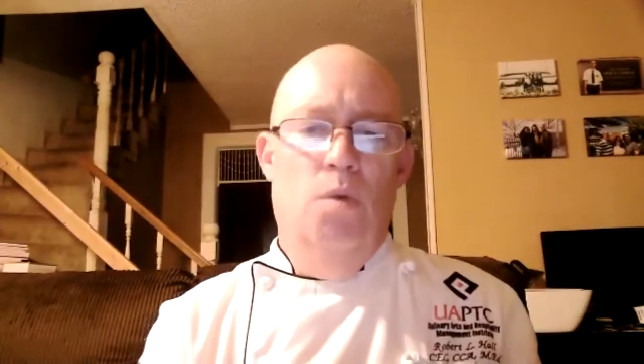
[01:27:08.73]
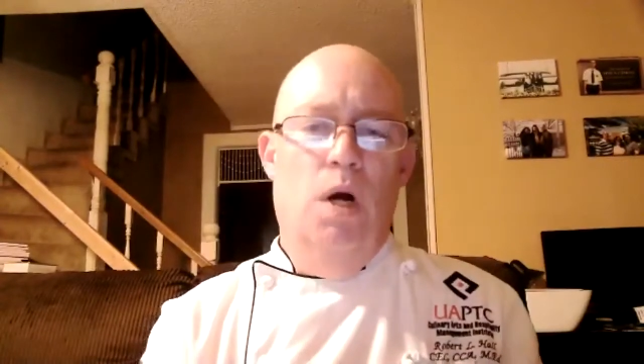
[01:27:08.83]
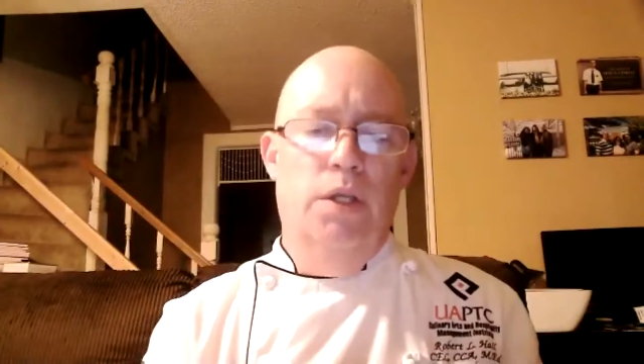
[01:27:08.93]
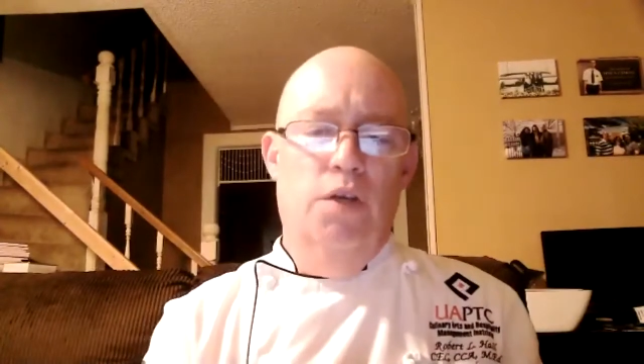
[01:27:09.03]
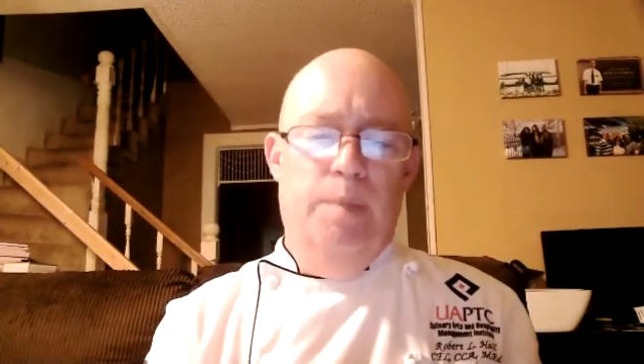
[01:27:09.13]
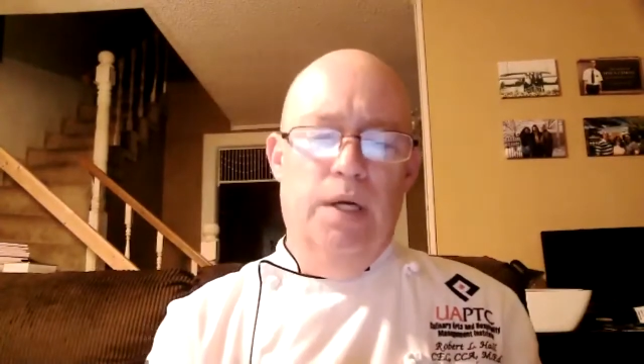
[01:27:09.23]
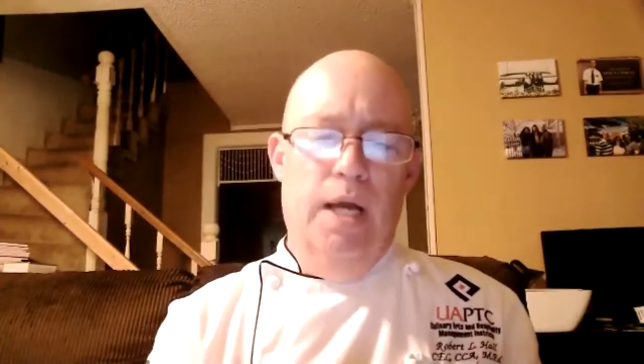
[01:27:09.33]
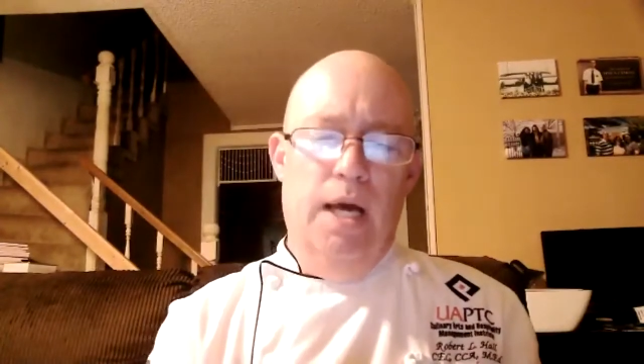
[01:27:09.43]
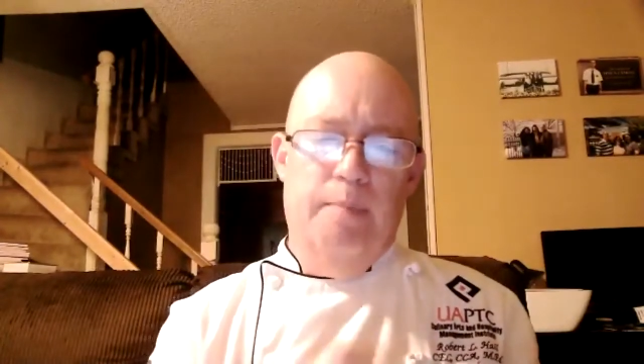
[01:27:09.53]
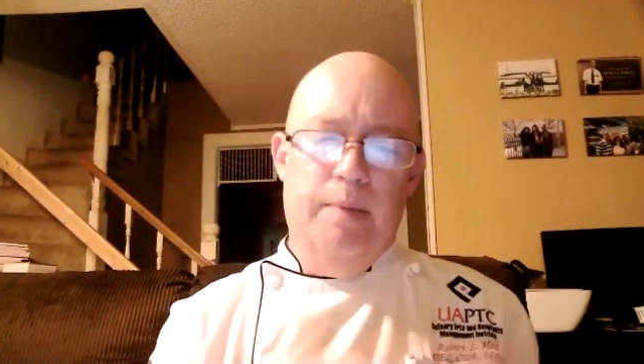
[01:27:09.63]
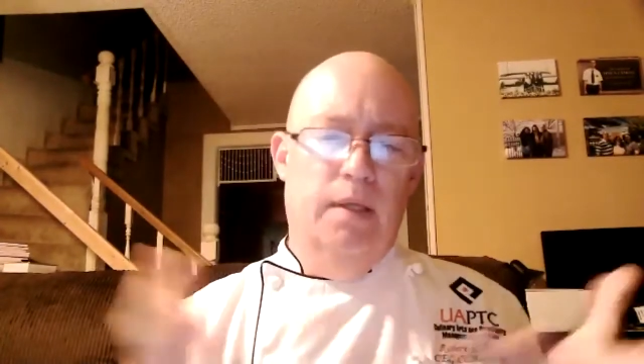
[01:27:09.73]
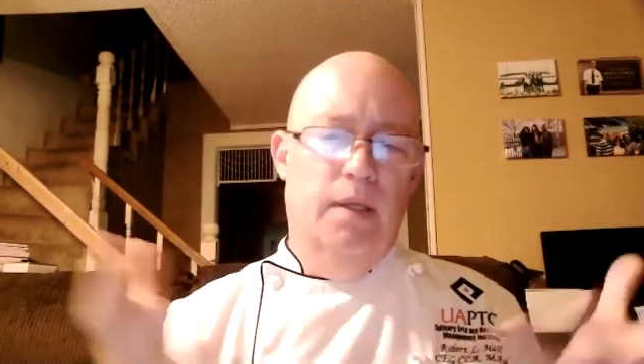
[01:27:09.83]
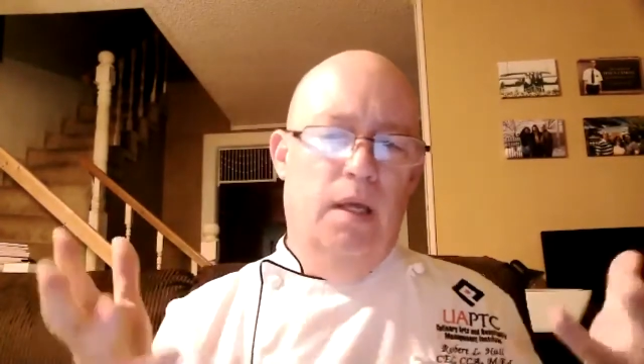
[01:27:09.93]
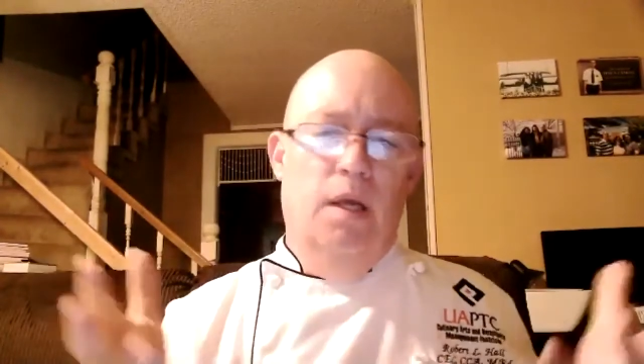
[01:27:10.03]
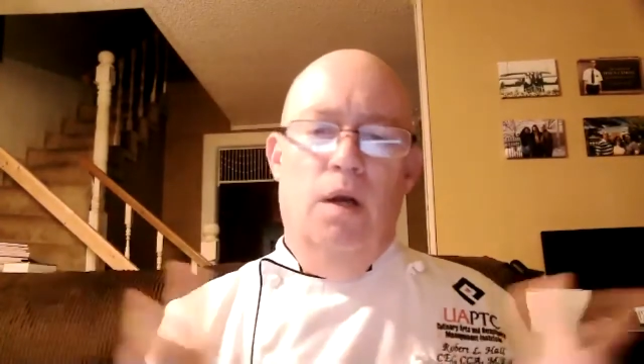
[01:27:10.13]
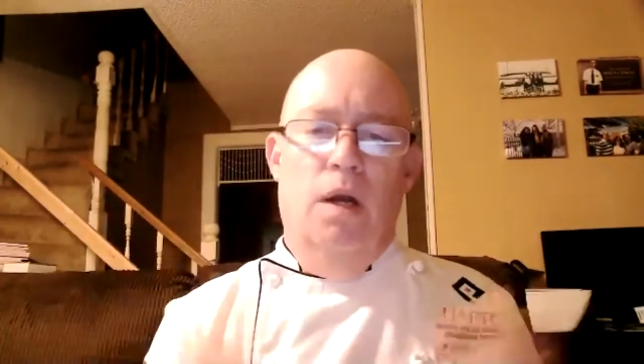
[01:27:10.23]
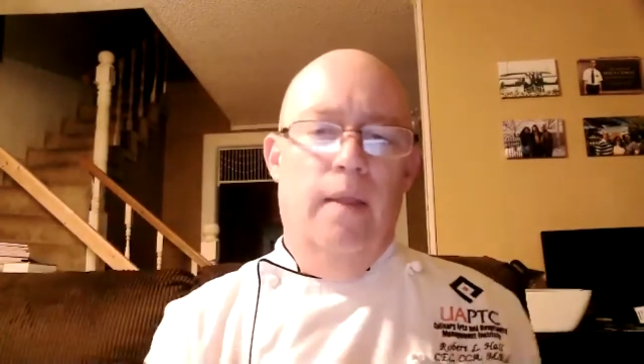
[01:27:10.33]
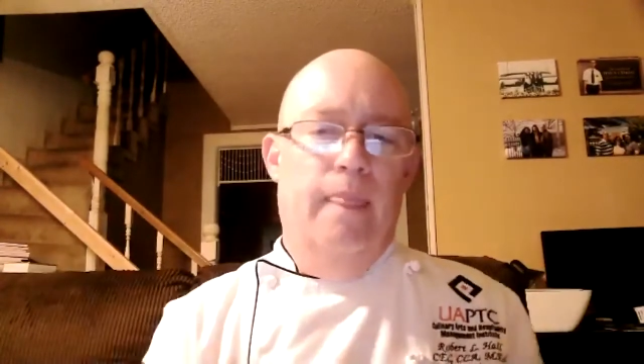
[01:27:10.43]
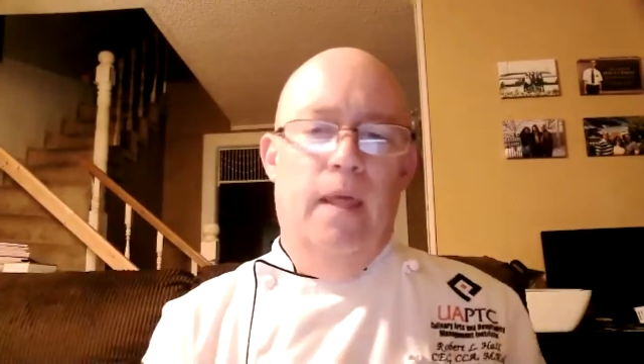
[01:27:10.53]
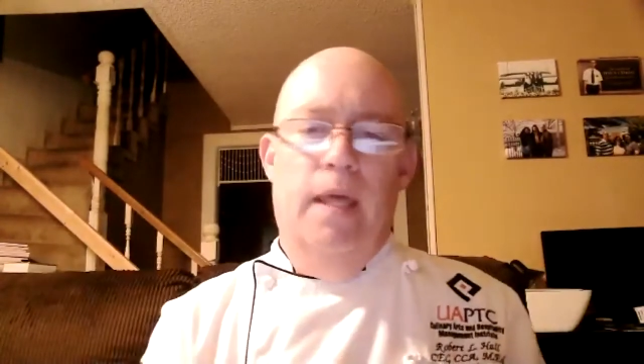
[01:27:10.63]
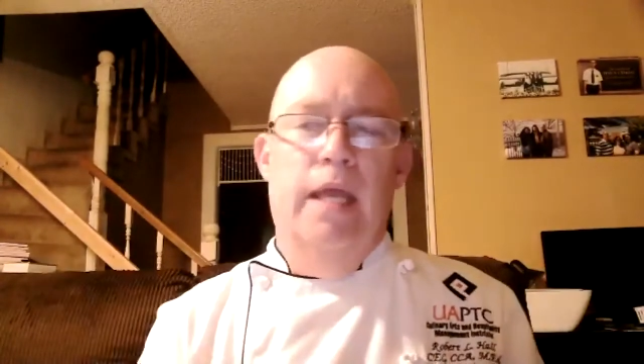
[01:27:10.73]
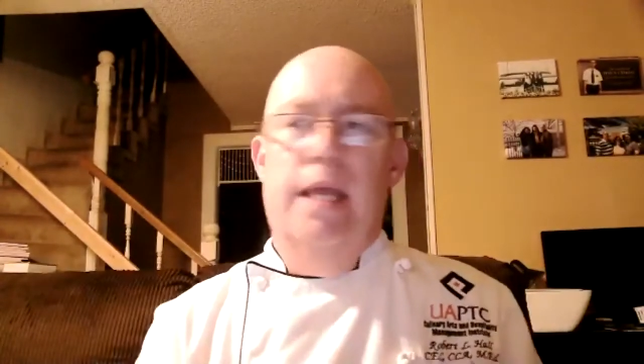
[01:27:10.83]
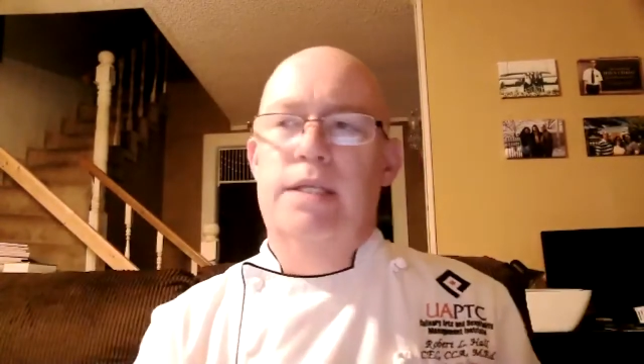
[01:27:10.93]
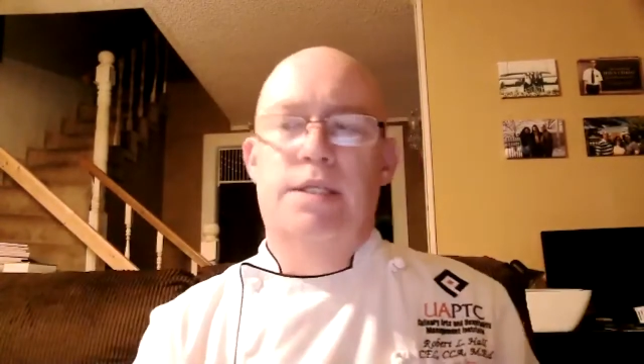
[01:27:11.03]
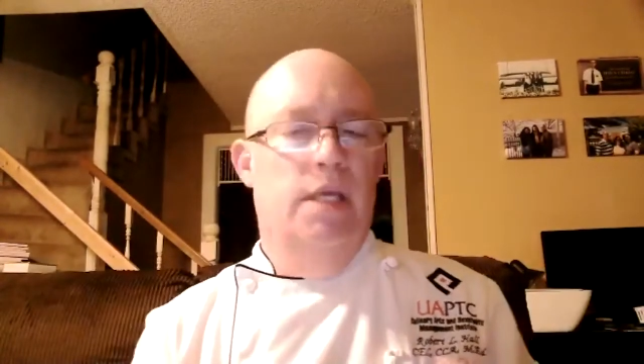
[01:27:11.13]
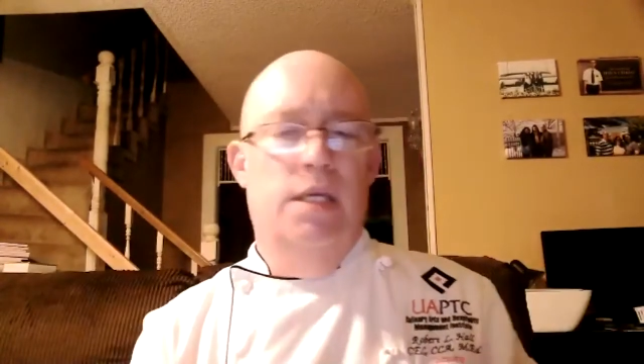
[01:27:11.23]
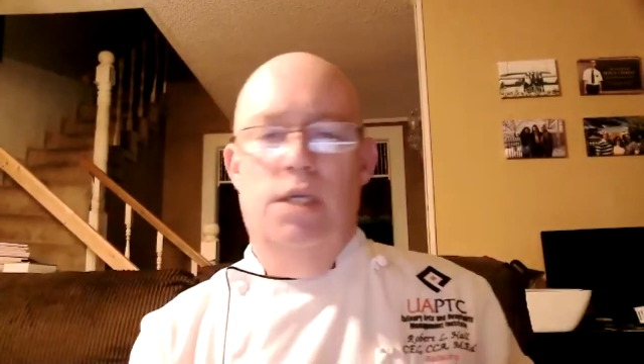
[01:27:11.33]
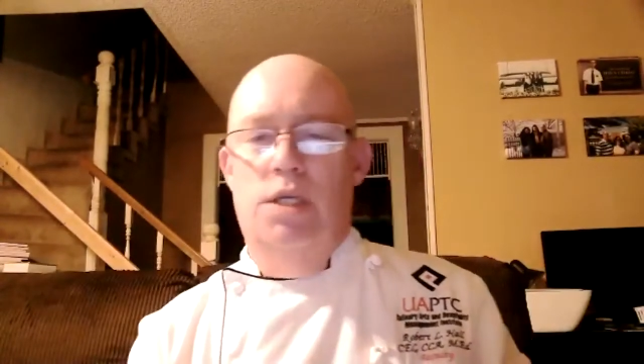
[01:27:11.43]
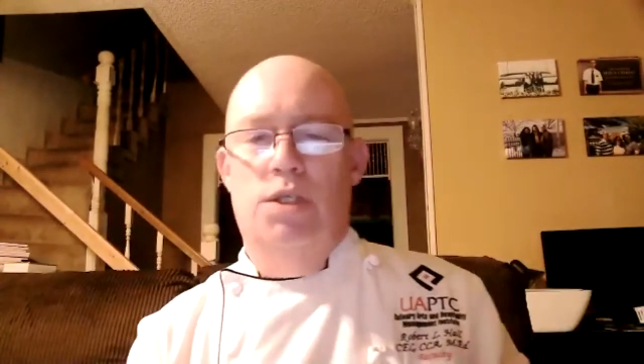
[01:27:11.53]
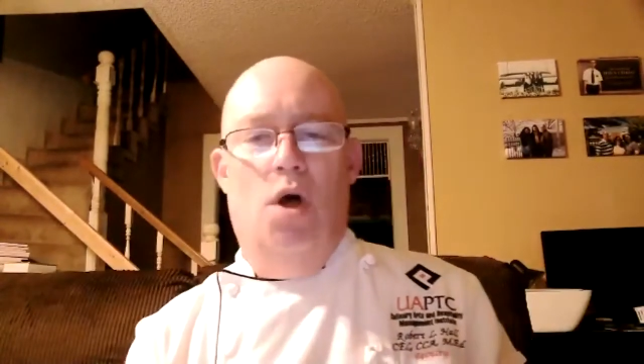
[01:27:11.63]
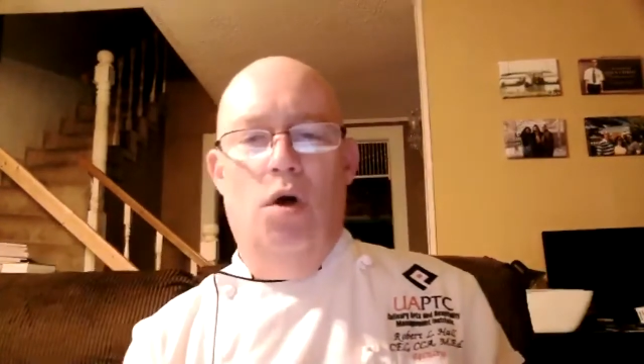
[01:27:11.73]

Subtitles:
What you've put up is